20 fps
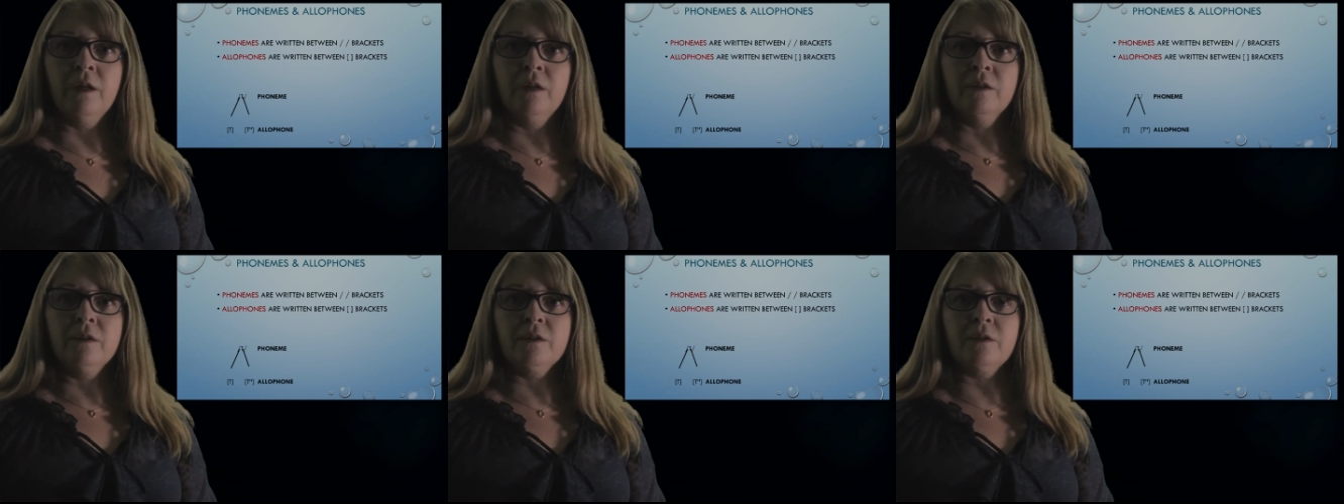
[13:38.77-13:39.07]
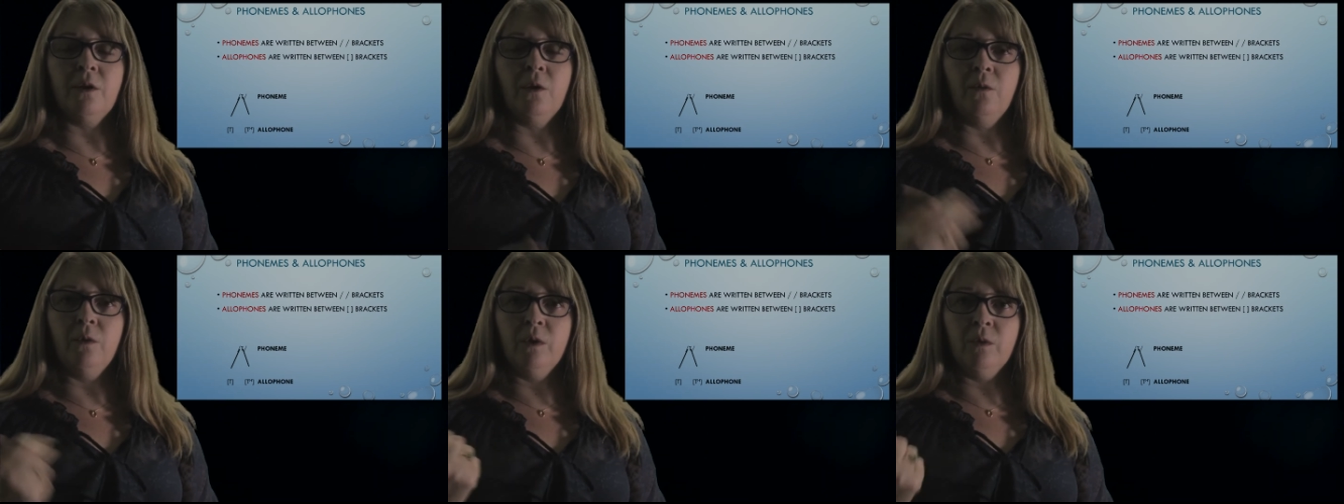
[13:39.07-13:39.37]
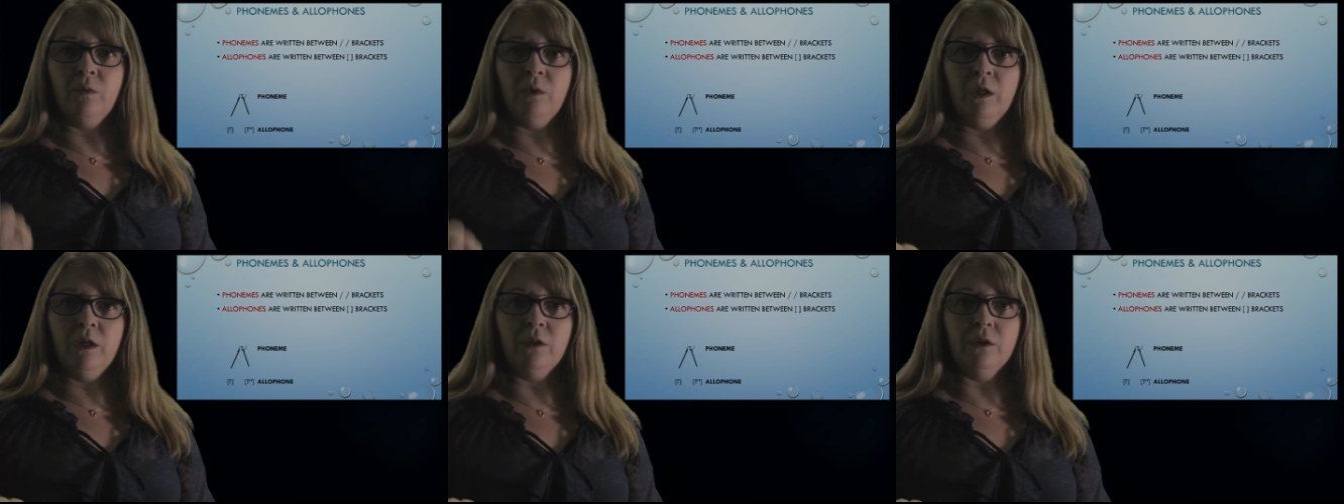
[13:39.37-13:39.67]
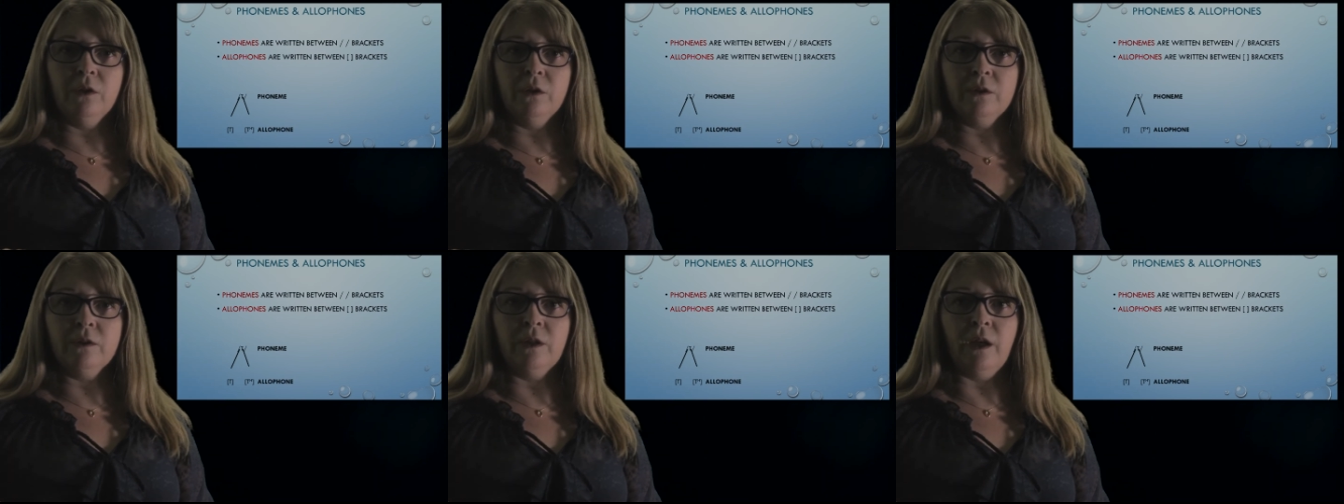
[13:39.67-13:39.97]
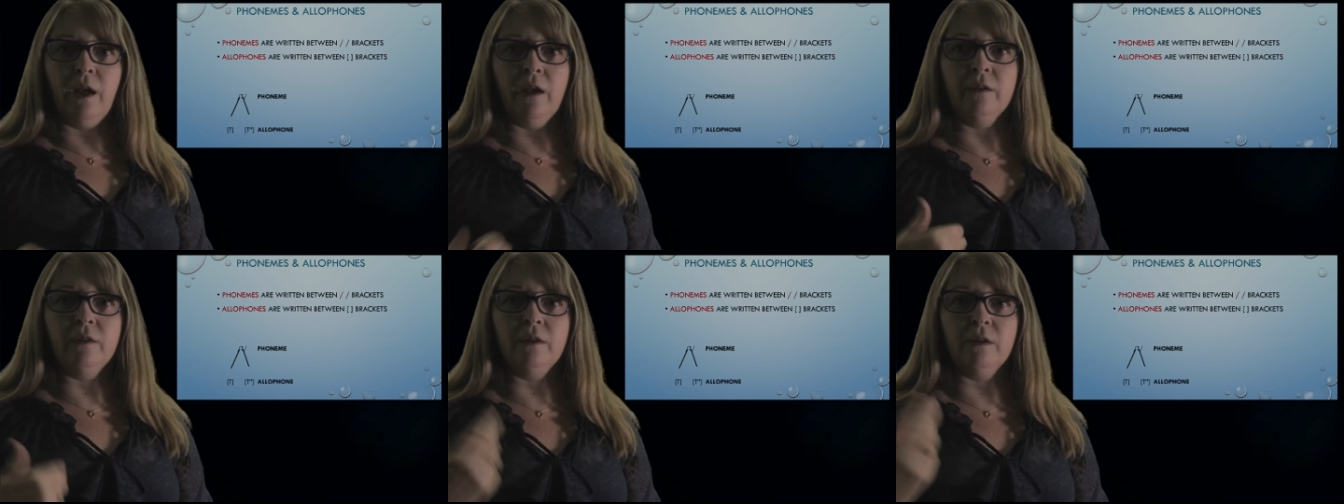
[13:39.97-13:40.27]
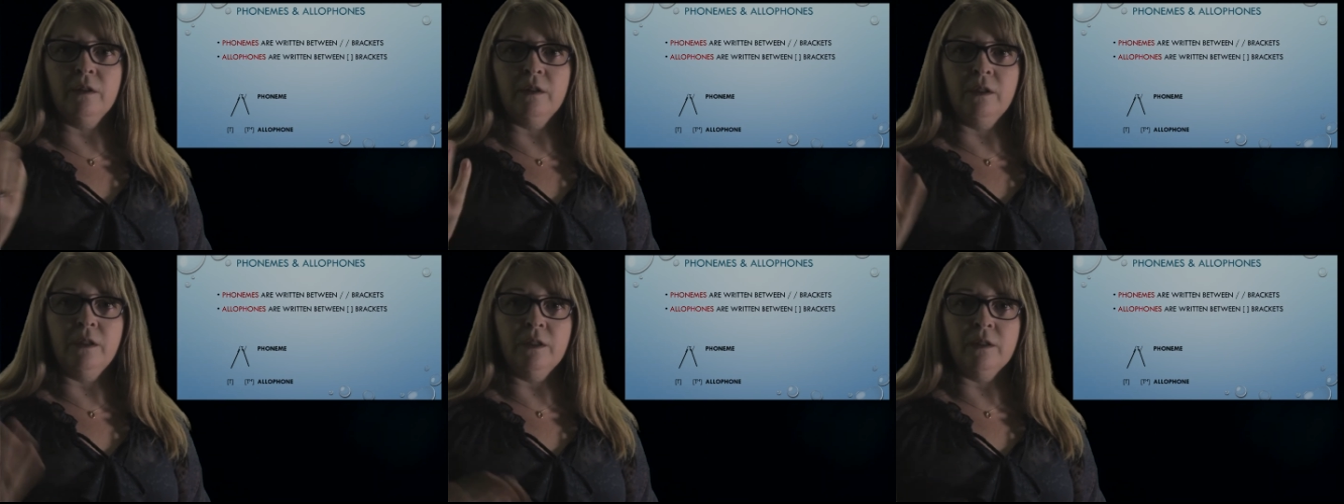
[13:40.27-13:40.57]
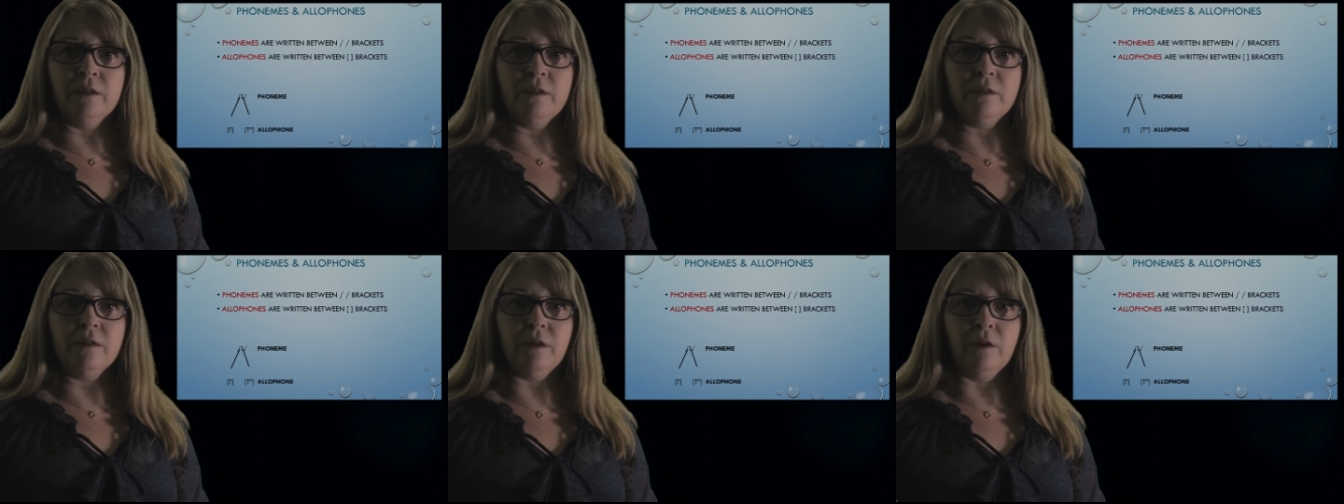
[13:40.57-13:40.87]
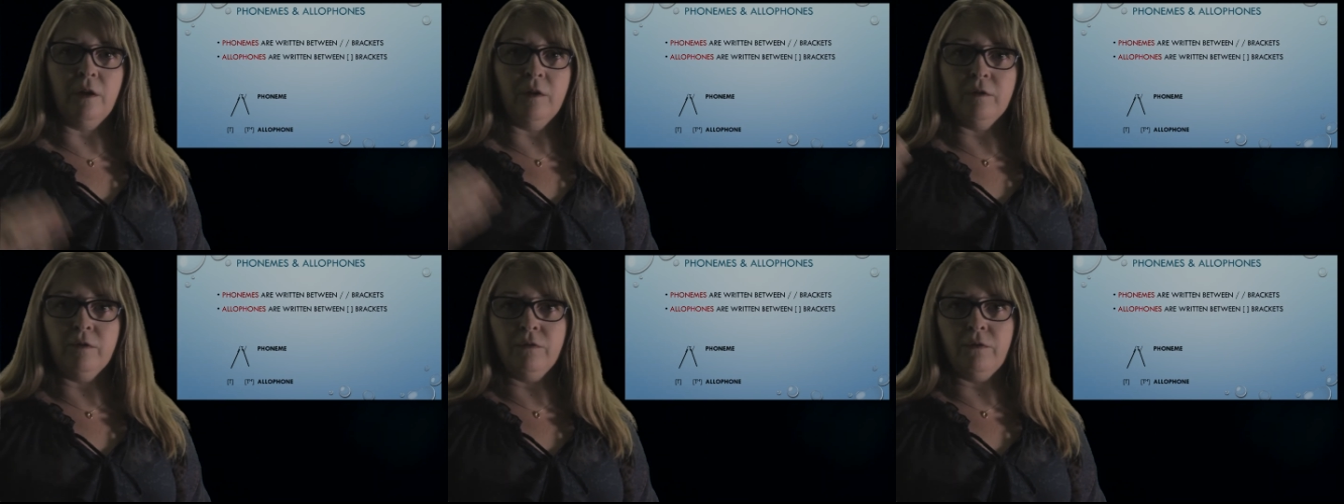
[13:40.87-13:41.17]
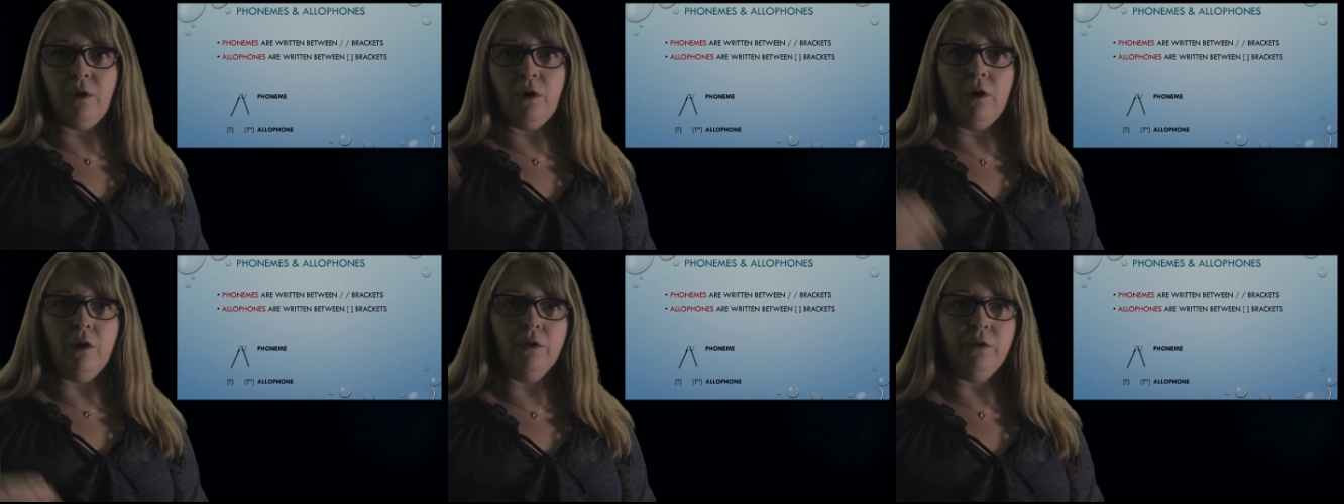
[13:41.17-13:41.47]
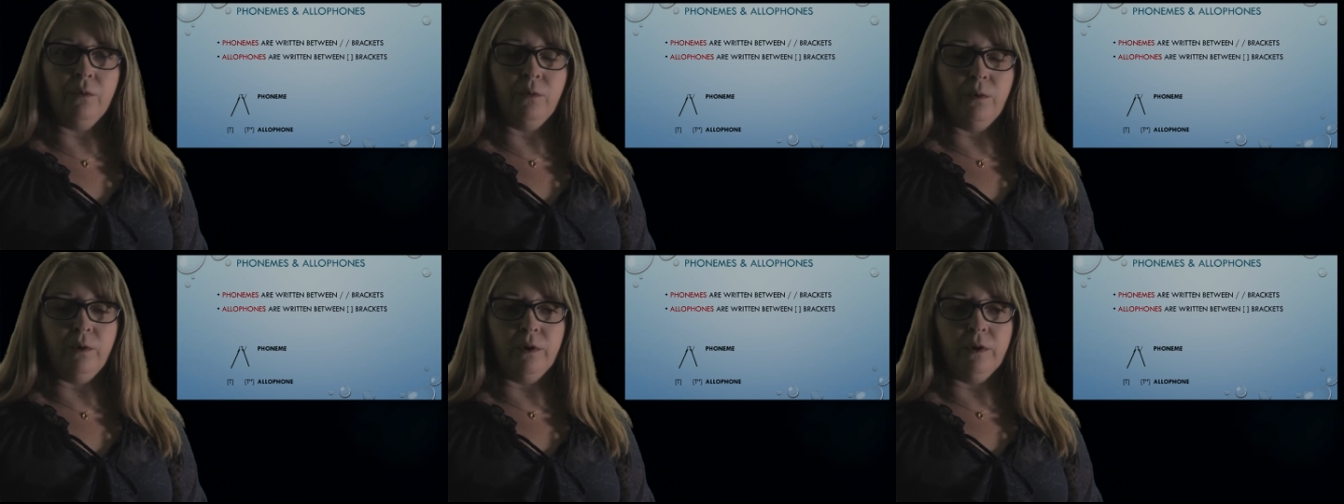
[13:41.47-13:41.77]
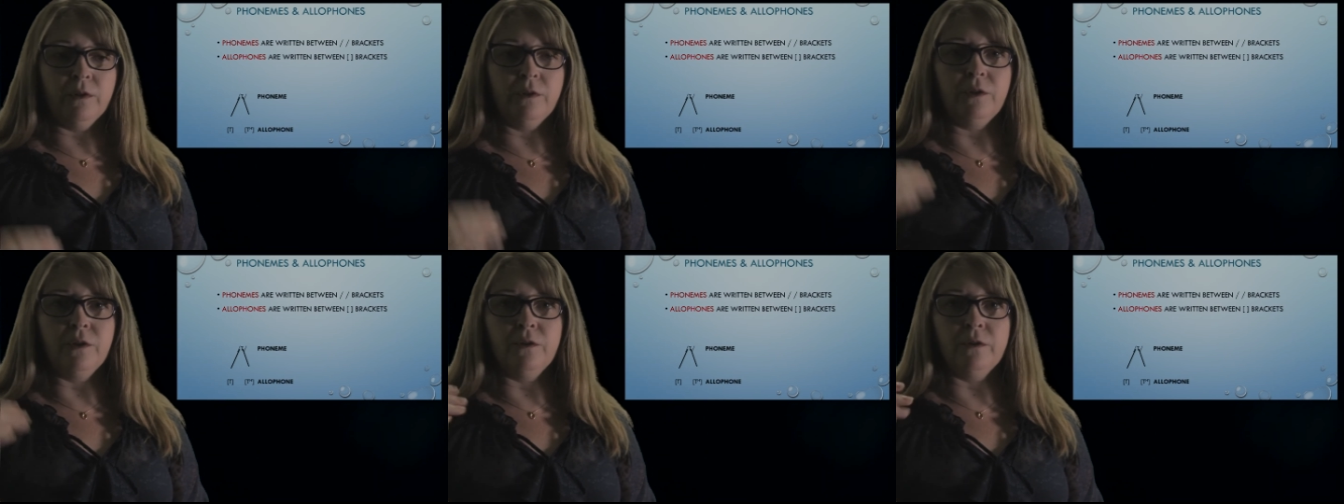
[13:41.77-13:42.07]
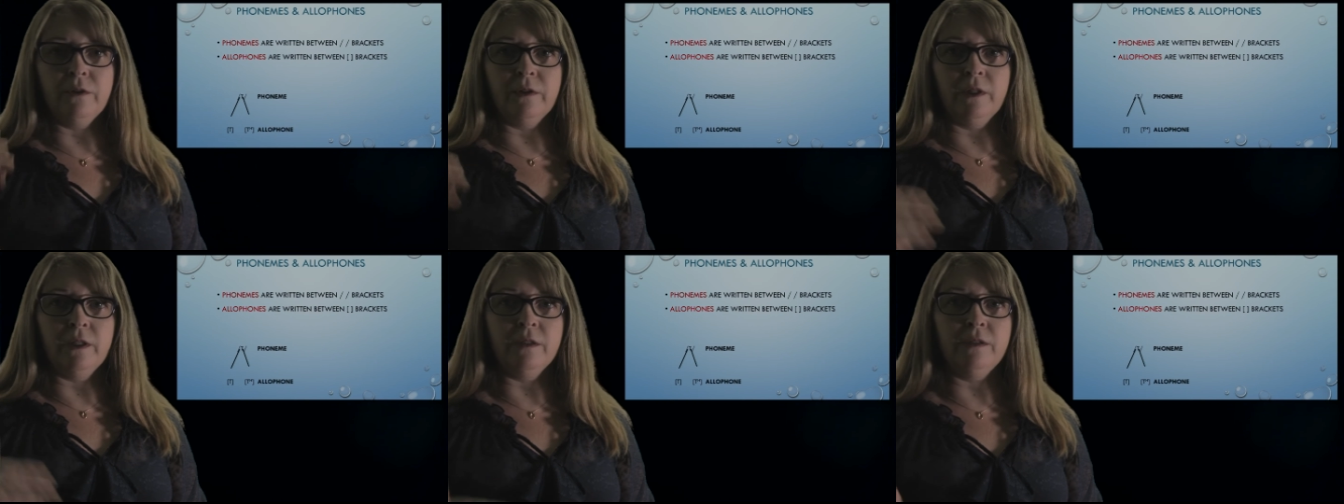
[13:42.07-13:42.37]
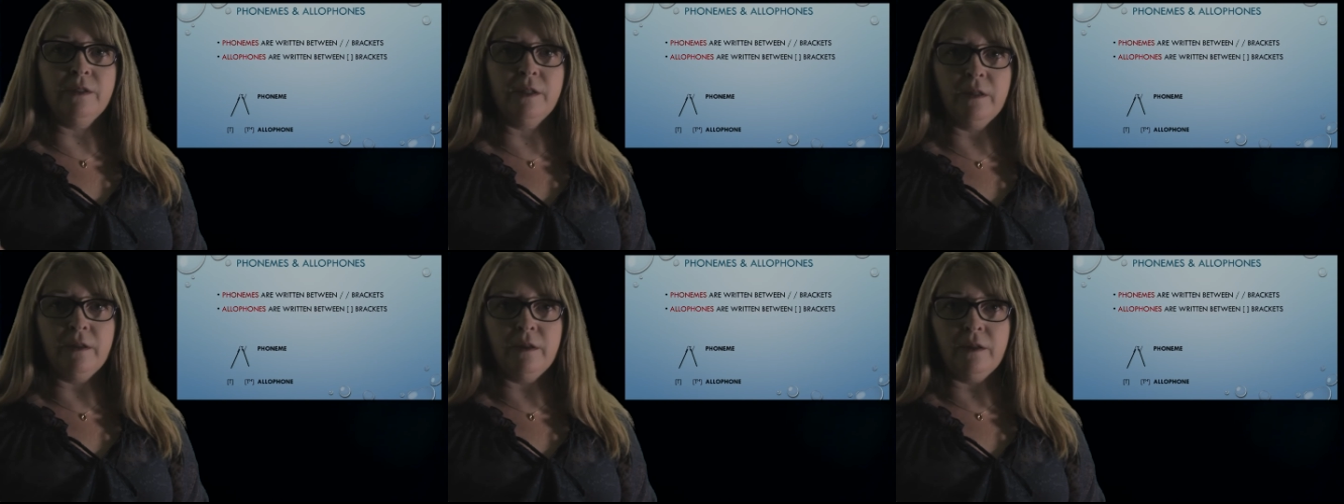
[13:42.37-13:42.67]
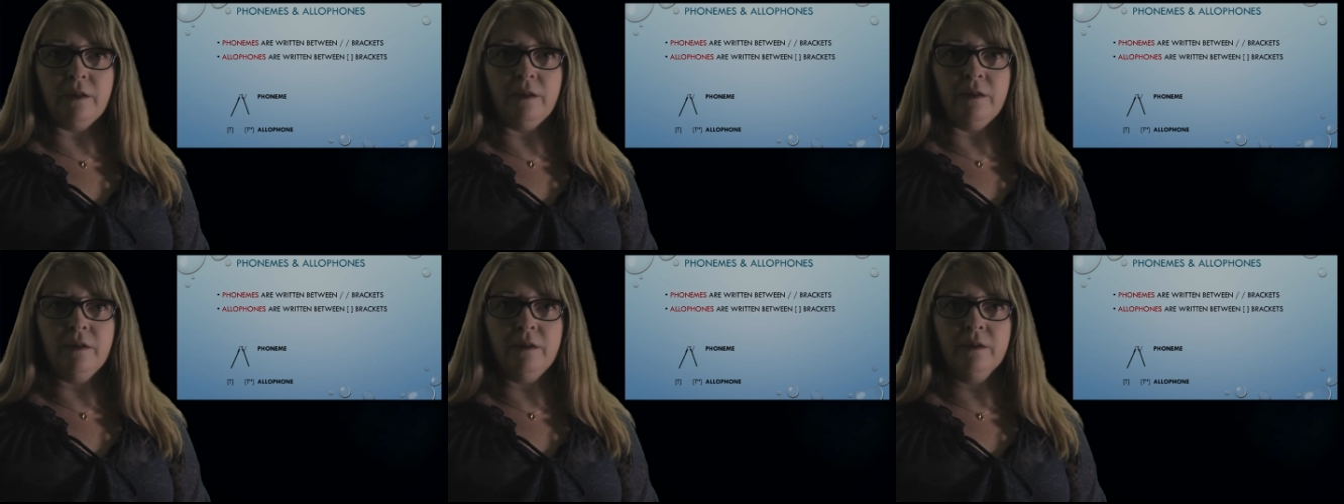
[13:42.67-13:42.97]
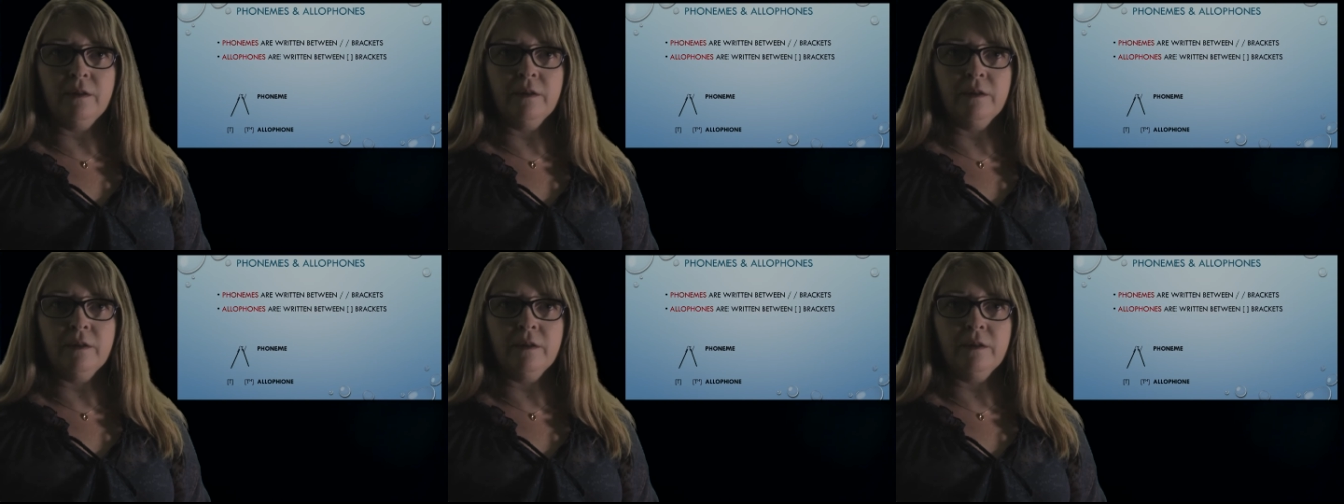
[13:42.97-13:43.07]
So when we looked at the list of all the words using T,